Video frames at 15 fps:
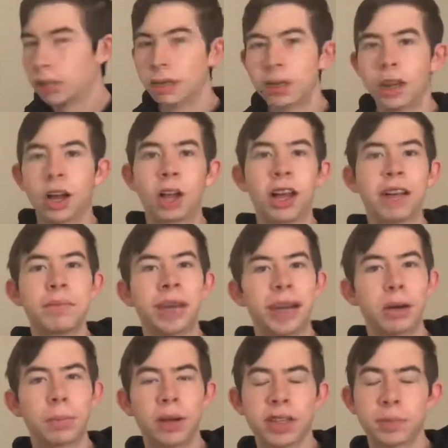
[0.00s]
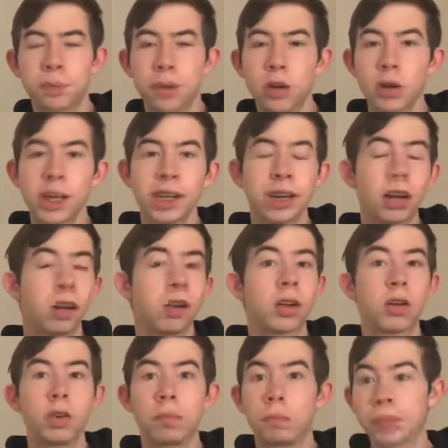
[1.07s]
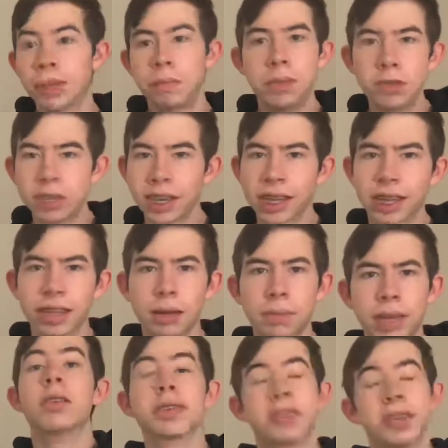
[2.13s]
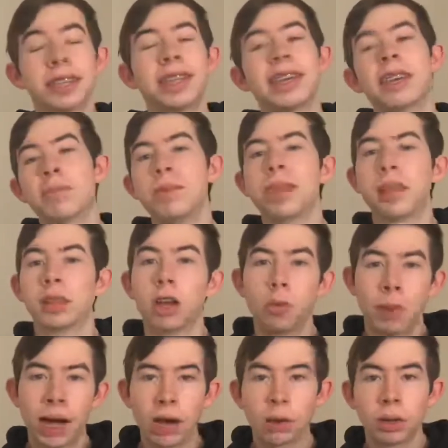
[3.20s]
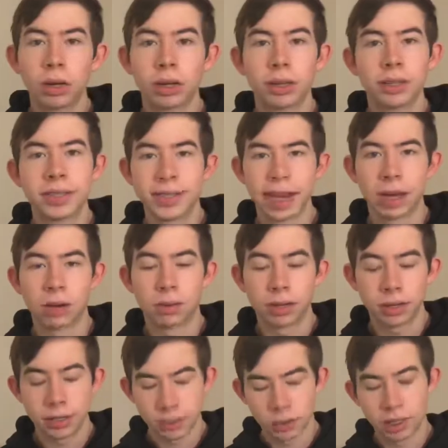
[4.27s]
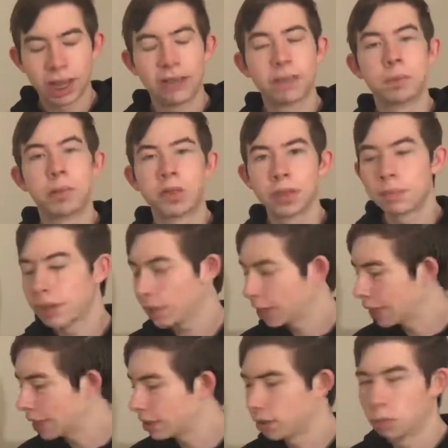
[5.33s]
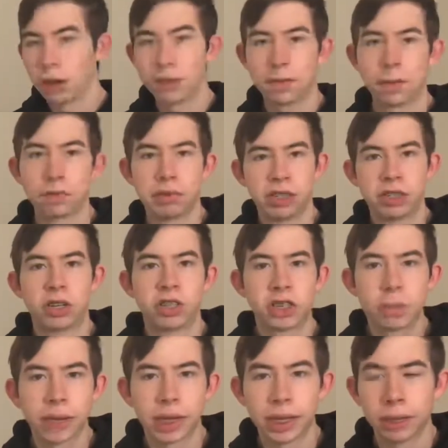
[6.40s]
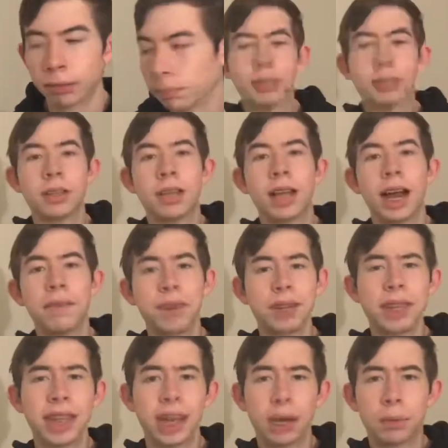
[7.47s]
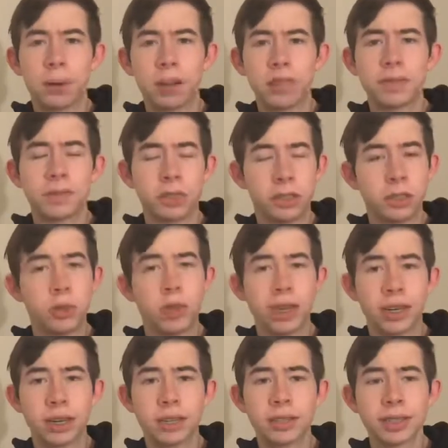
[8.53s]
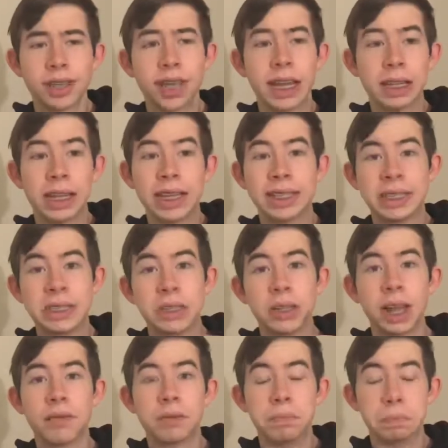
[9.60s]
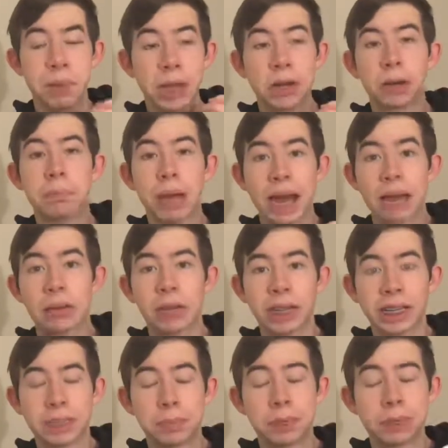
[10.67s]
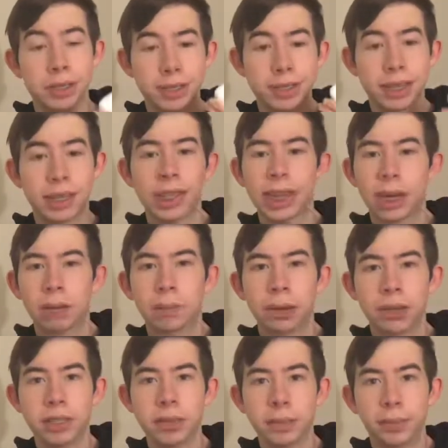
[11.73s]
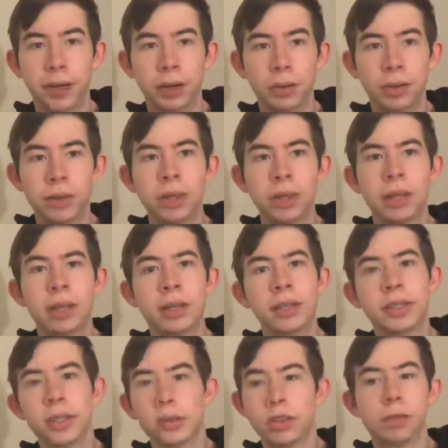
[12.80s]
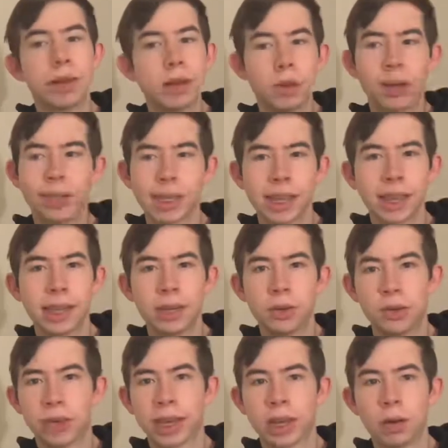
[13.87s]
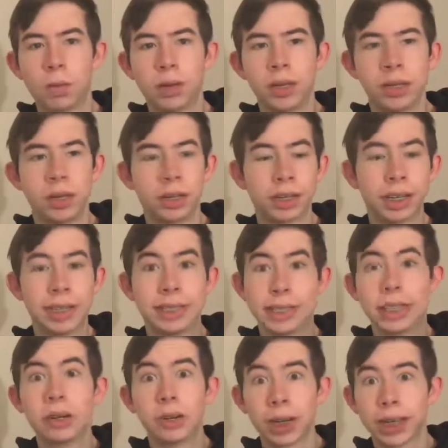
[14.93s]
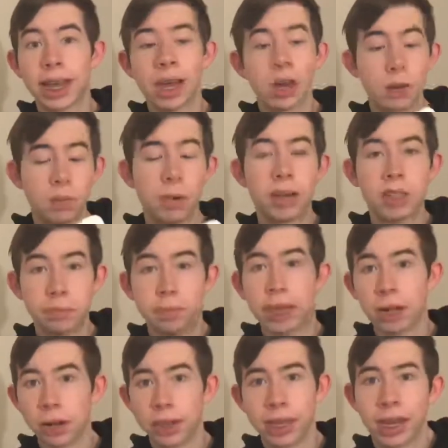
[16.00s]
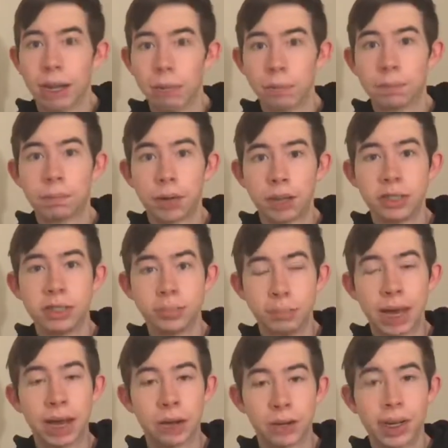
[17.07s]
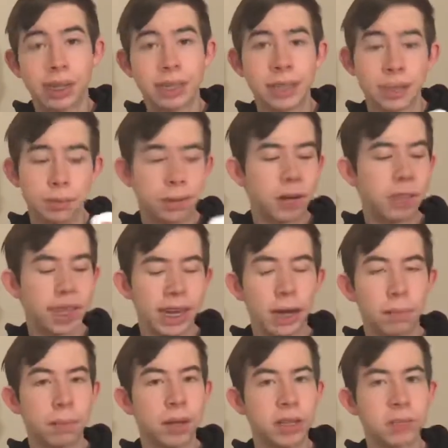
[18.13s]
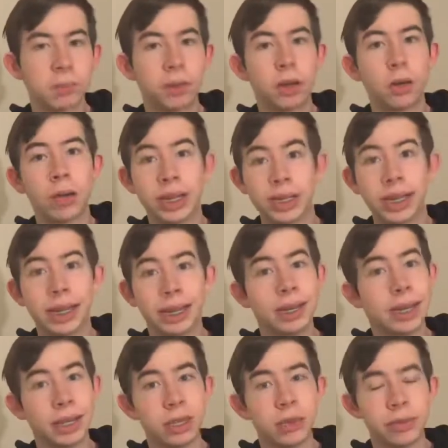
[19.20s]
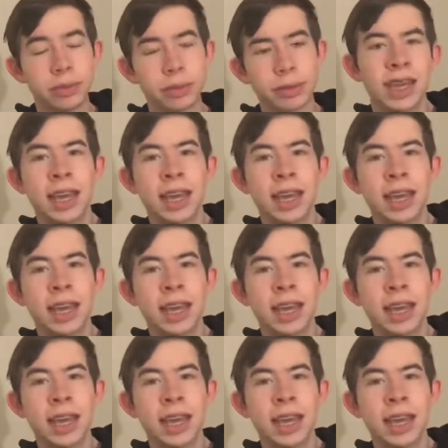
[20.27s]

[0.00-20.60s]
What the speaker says: I'll have my AirPods Pro in, I'll go to play music in them, it'll suddenly give me the low power sound, so I'll have to put them in the case and wait for them to charge up again. I've had the AirPods for 2 years, and they still have a better battery experience than the AirPods Pro. So you might want to take that into account when you're considering how much better the AirPods battery is compared to the AirPods Pro in day-to-day use.